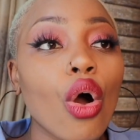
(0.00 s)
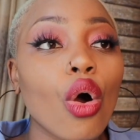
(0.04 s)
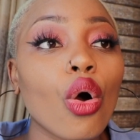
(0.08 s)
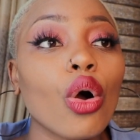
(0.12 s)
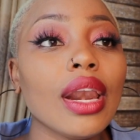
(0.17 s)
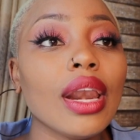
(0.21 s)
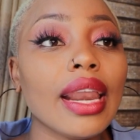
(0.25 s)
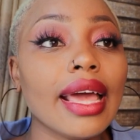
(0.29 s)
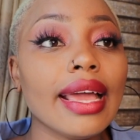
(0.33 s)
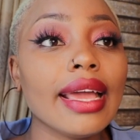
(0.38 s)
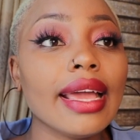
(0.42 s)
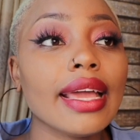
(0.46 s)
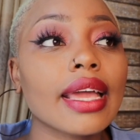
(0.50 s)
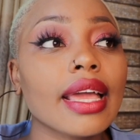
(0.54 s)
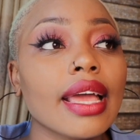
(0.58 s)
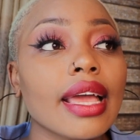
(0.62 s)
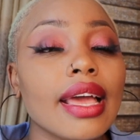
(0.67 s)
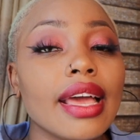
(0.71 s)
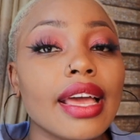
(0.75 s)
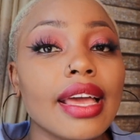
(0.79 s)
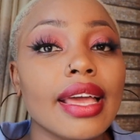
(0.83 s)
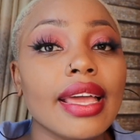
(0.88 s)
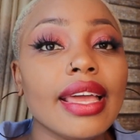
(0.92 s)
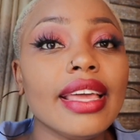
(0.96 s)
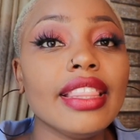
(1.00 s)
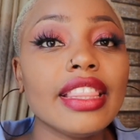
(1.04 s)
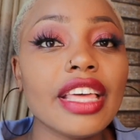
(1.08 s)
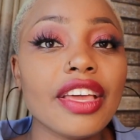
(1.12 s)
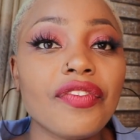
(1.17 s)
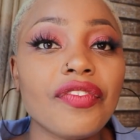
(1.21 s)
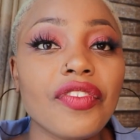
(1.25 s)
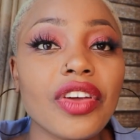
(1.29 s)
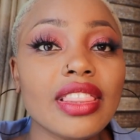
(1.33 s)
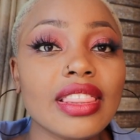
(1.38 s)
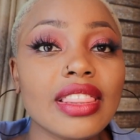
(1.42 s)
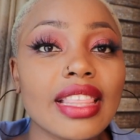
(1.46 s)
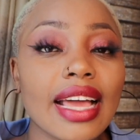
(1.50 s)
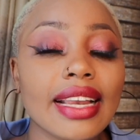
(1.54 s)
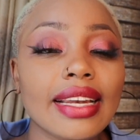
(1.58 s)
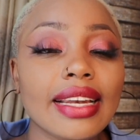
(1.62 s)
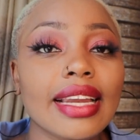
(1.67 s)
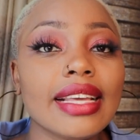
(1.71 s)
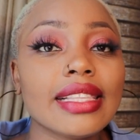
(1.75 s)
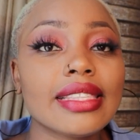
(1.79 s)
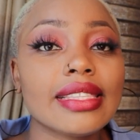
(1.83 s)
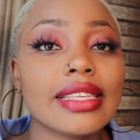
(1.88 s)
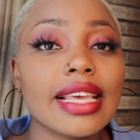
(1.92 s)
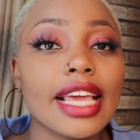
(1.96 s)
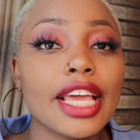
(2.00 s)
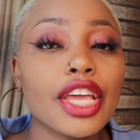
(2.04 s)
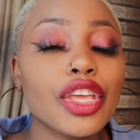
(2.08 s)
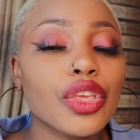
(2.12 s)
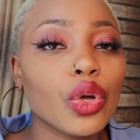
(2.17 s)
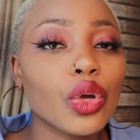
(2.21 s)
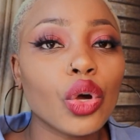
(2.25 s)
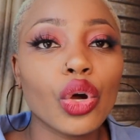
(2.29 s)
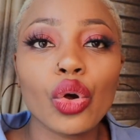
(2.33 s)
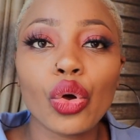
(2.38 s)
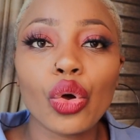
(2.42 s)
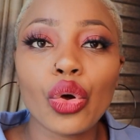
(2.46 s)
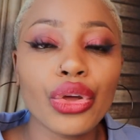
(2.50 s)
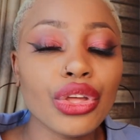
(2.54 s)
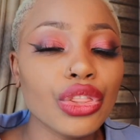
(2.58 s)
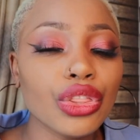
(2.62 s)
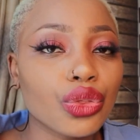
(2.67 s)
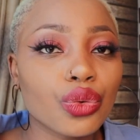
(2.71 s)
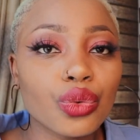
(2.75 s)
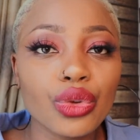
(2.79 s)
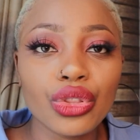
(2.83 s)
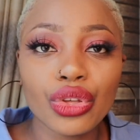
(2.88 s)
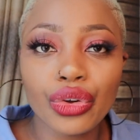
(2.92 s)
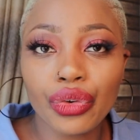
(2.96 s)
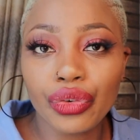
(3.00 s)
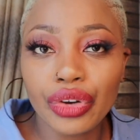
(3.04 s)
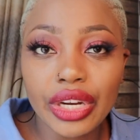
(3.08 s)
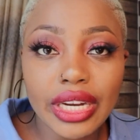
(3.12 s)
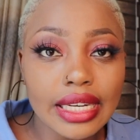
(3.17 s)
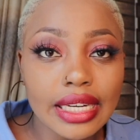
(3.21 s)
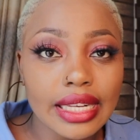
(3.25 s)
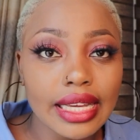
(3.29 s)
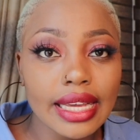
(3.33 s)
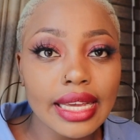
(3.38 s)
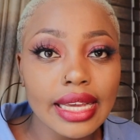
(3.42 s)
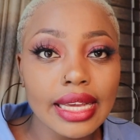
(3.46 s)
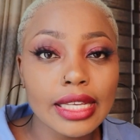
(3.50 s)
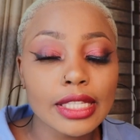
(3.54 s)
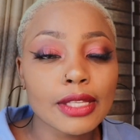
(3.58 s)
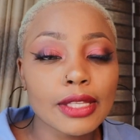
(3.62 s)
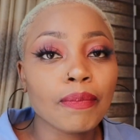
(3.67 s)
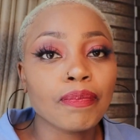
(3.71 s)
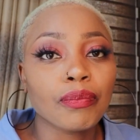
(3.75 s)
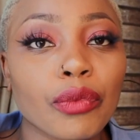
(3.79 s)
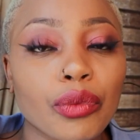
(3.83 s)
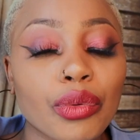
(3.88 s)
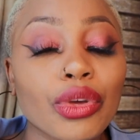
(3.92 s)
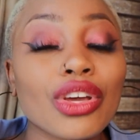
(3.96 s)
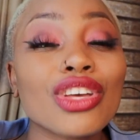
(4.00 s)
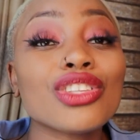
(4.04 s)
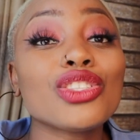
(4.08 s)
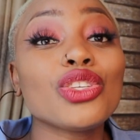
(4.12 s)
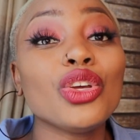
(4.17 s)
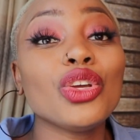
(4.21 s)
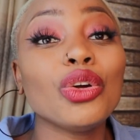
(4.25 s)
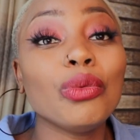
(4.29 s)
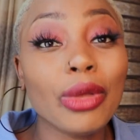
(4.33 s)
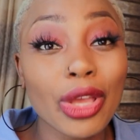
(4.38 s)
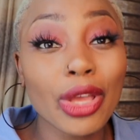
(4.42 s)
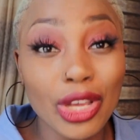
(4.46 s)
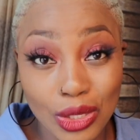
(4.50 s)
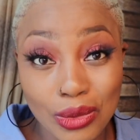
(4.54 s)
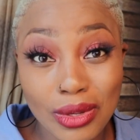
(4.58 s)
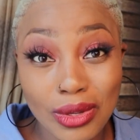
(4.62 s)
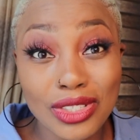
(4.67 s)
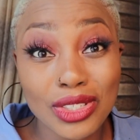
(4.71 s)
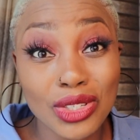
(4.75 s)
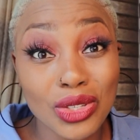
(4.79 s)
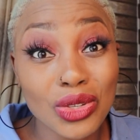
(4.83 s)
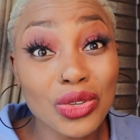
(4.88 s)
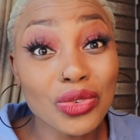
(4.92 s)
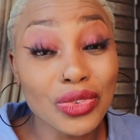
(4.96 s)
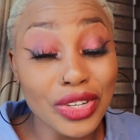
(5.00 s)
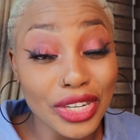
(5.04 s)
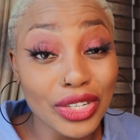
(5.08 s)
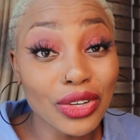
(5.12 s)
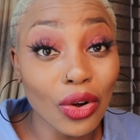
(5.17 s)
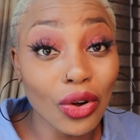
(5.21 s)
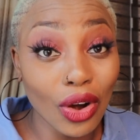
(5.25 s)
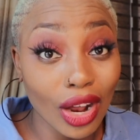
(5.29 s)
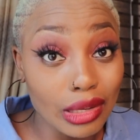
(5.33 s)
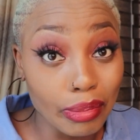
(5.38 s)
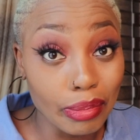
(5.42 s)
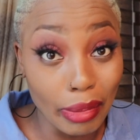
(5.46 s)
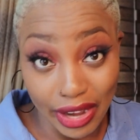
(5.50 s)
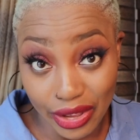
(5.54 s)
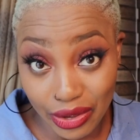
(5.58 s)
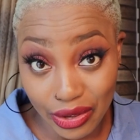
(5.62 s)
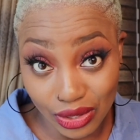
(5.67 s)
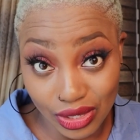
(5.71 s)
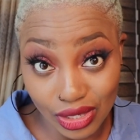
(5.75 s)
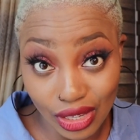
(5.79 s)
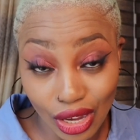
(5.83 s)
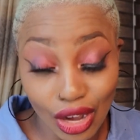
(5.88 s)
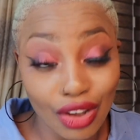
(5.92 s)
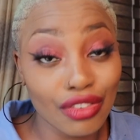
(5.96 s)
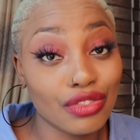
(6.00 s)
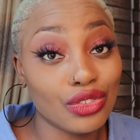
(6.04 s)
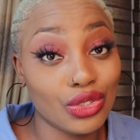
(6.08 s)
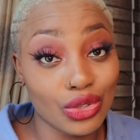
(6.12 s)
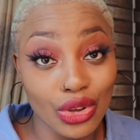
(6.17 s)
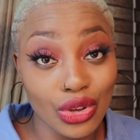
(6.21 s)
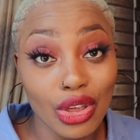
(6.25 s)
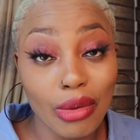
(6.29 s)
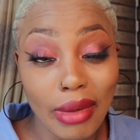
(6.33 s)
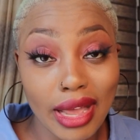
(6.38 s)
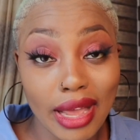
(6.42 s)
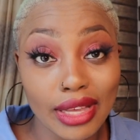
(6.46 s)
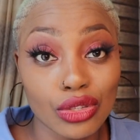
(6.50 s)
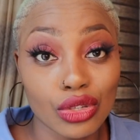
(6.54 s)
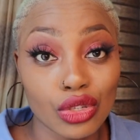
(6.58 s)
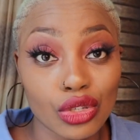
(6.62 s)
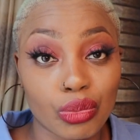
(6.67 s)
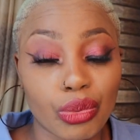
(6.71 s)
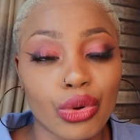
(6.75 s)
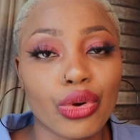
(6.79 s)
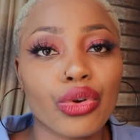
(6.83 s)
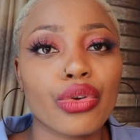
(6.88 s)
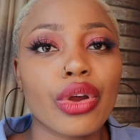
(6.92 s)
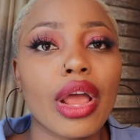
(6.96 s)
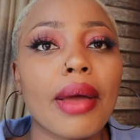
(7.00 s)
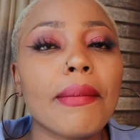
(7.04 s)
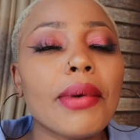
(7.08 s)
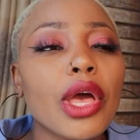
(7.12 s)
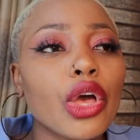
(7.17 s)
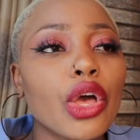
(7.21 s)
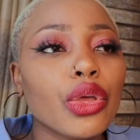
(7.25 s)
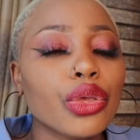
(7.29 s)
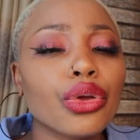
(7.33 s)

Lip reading: Or like in the event that, let's say, you're going through the readings, because you'll be expected to read a lot by yourself during your master's program.